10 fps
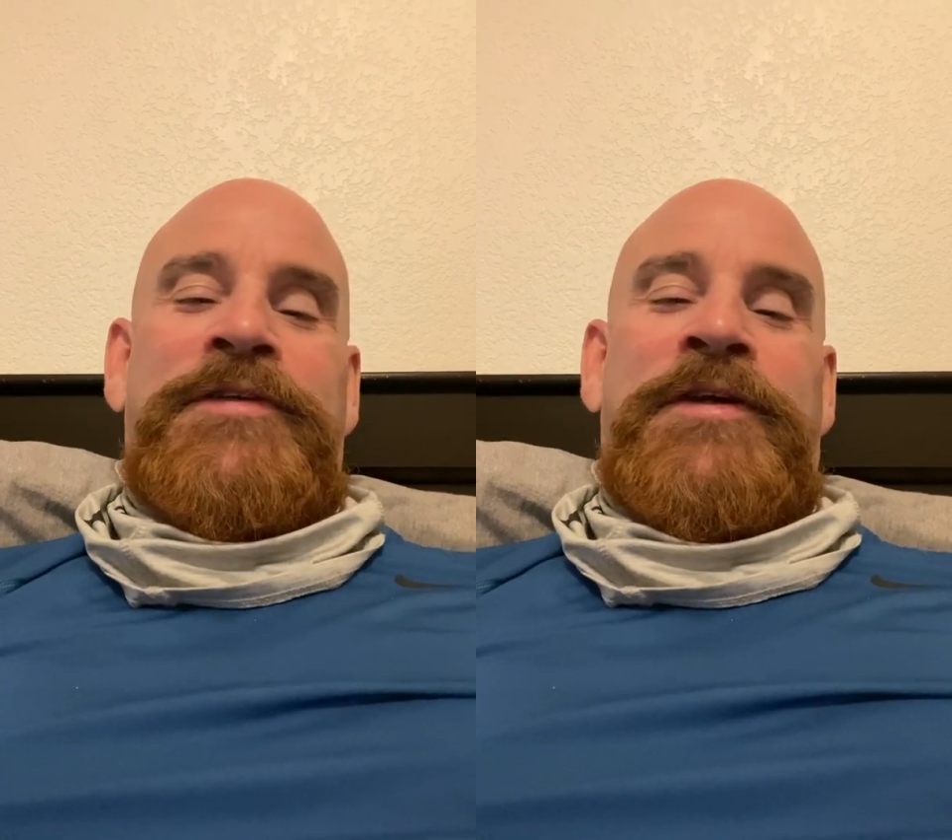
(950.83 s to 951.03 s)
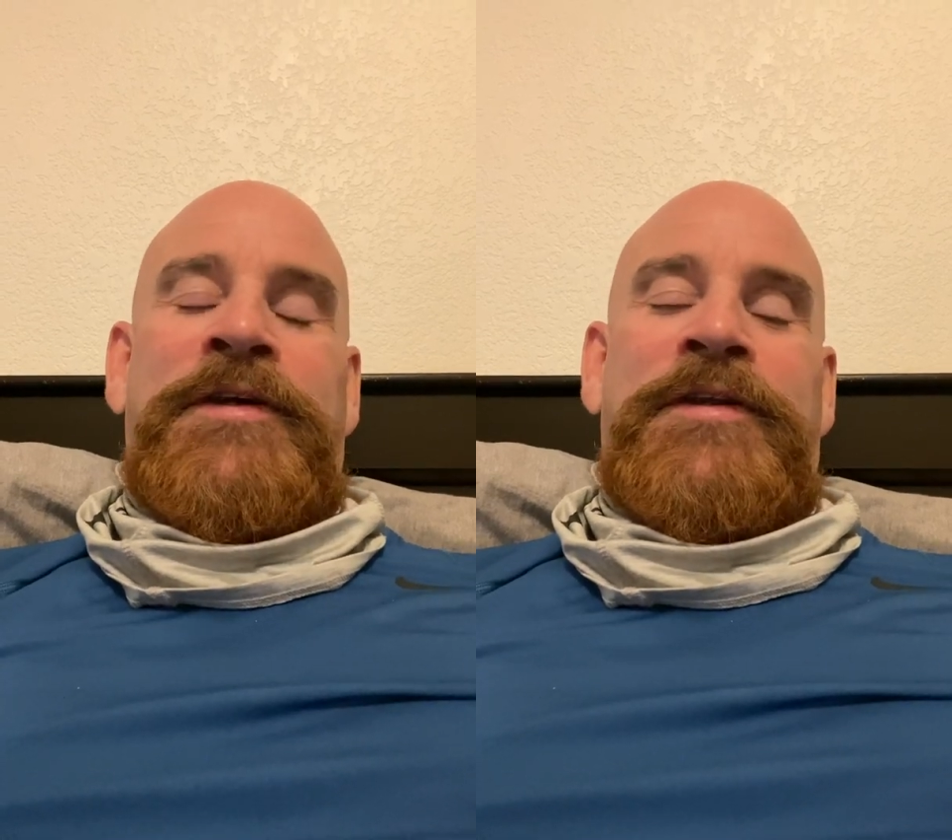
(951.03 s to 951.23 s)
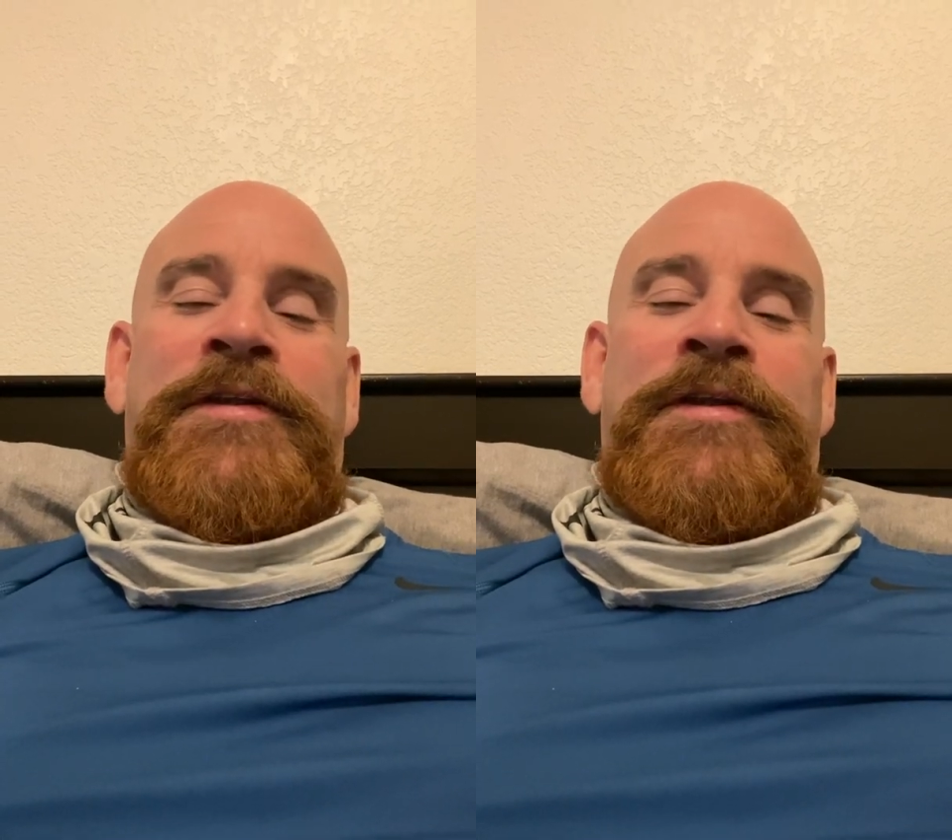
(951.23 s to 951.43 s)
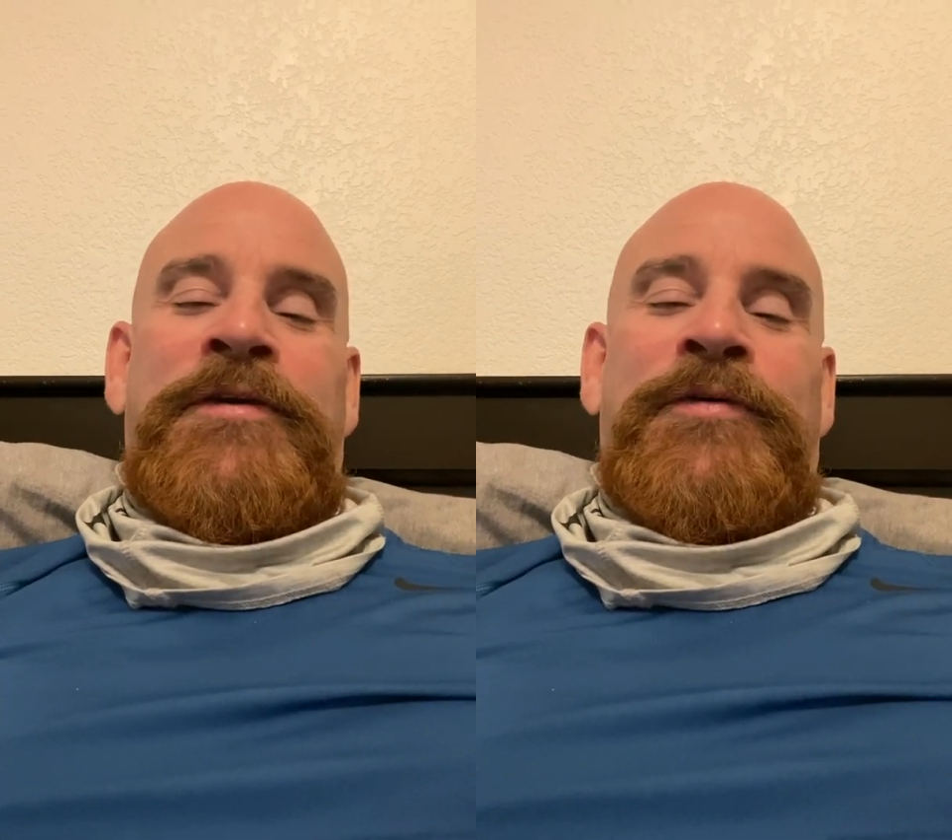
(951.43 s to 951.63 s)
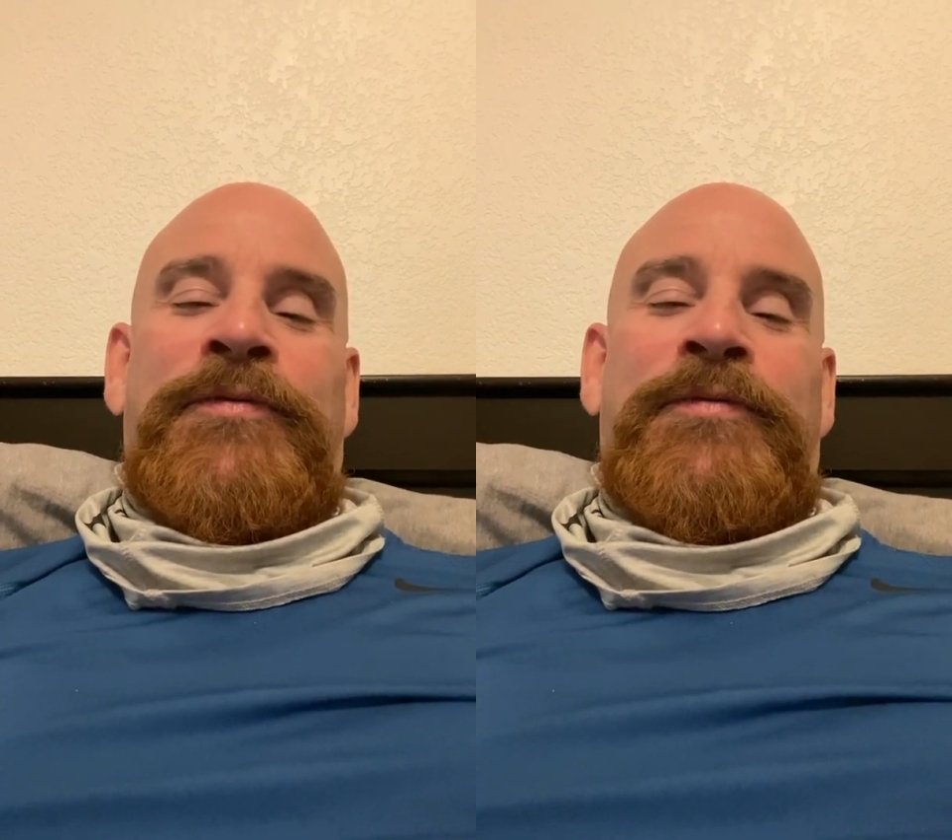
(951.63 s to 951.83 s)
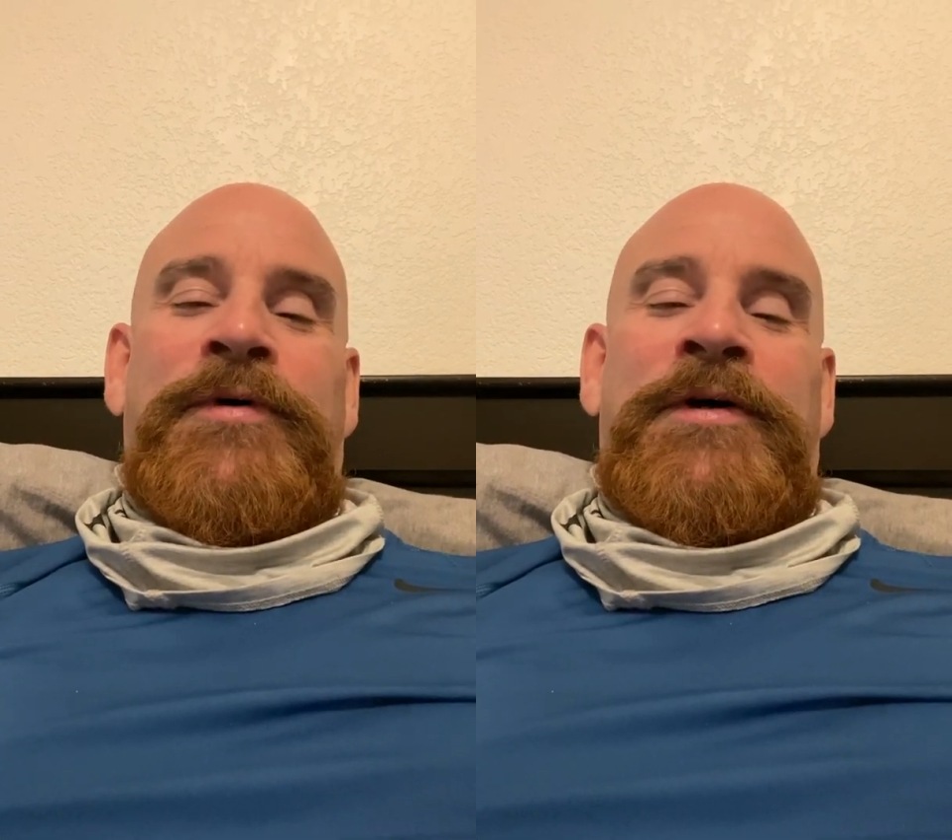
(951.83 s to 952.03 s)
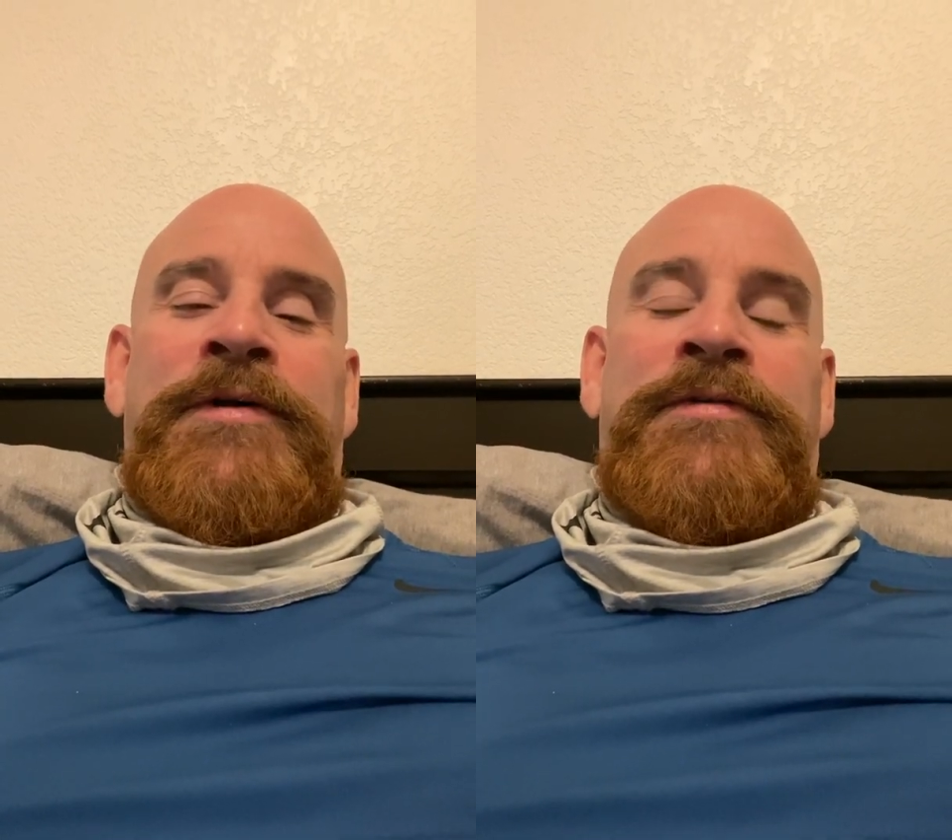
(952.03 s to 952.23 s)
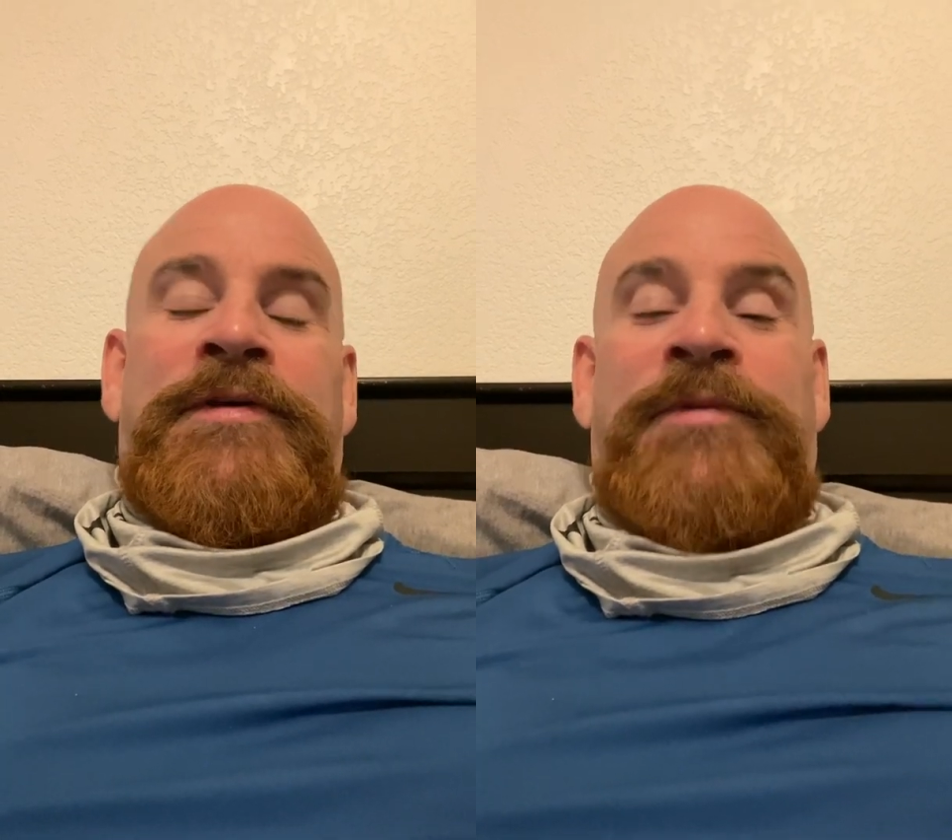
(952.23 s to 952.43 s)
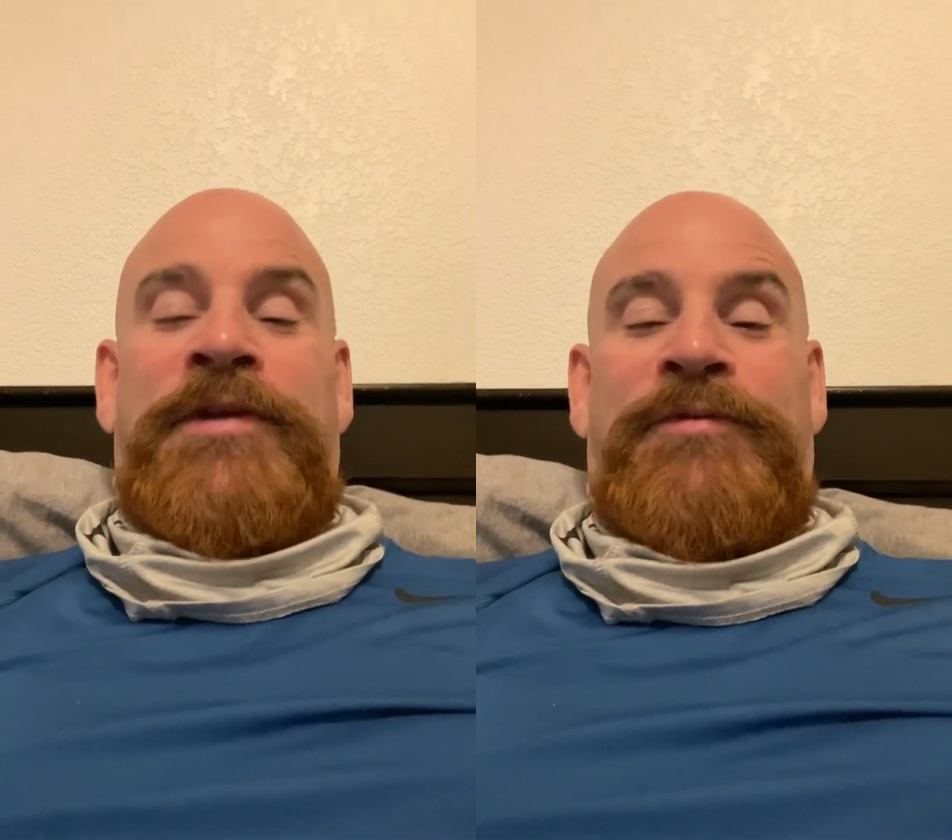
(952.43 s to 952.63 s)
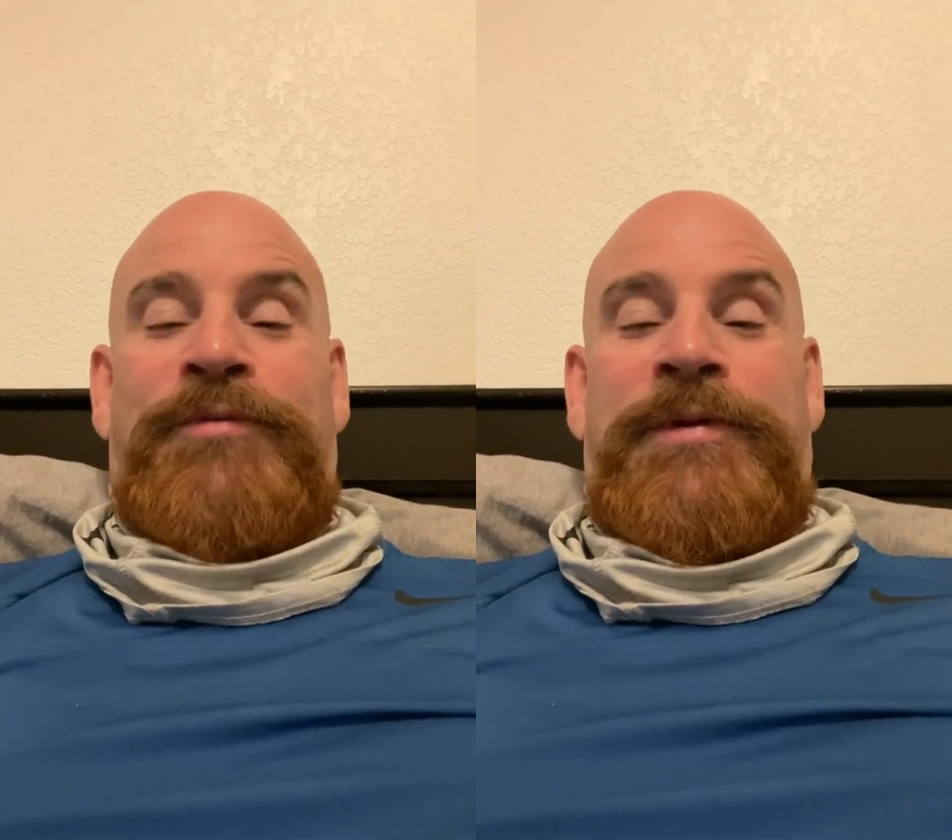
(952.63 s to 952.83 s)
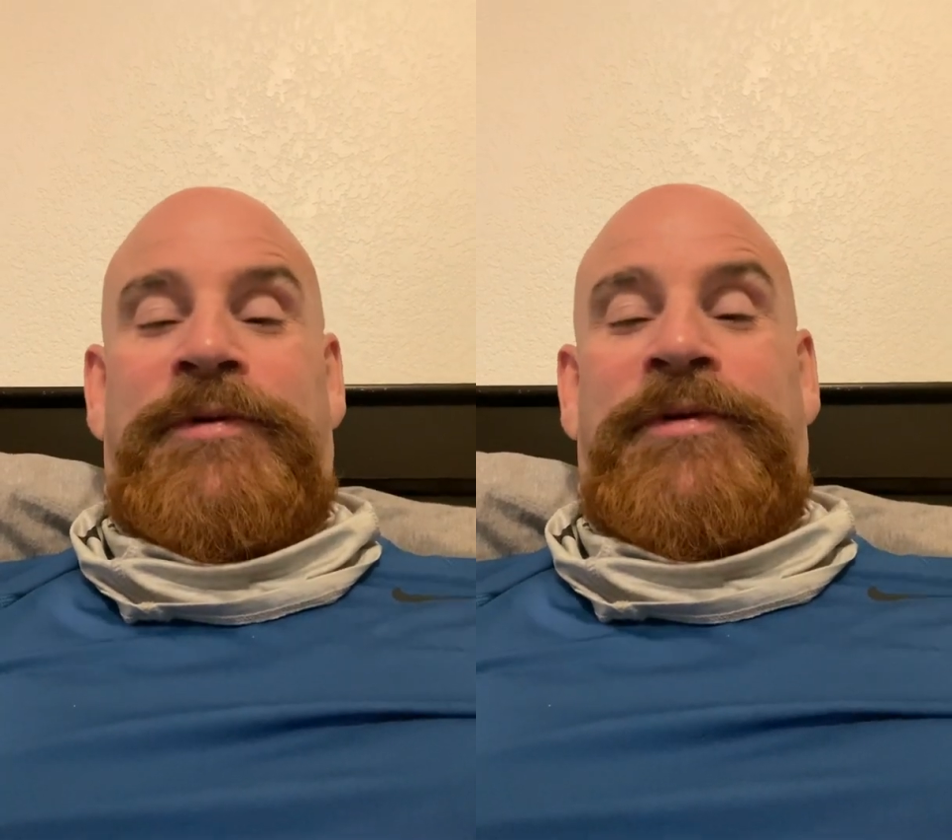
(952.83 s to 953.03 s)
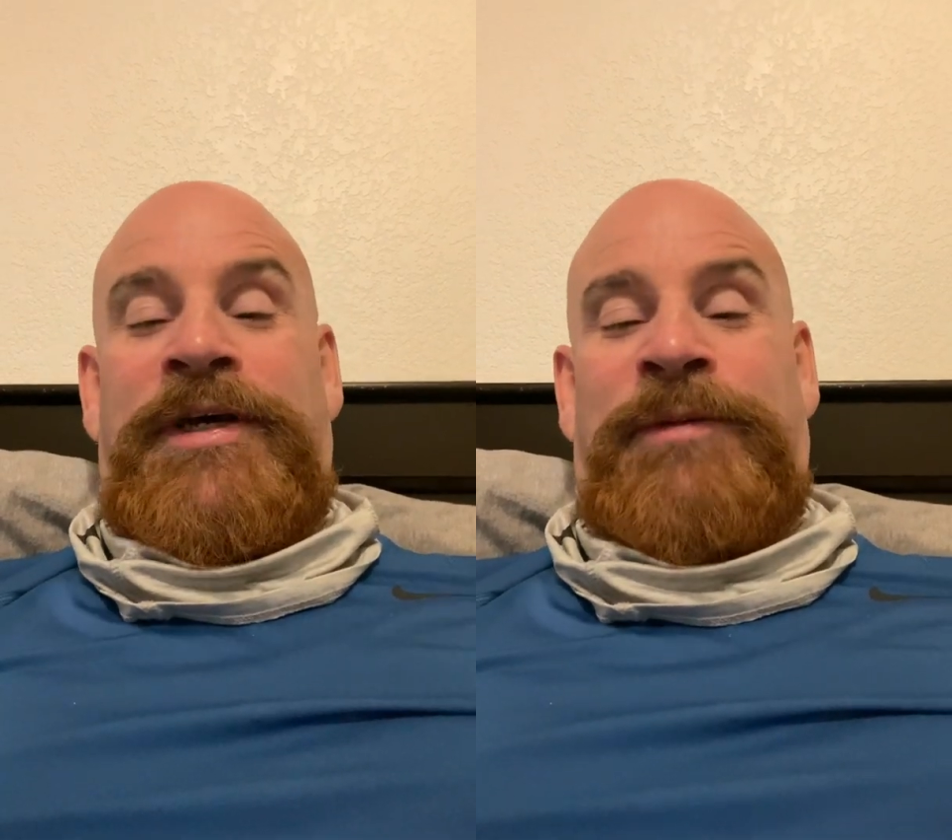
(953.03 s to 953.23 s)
that some of these women.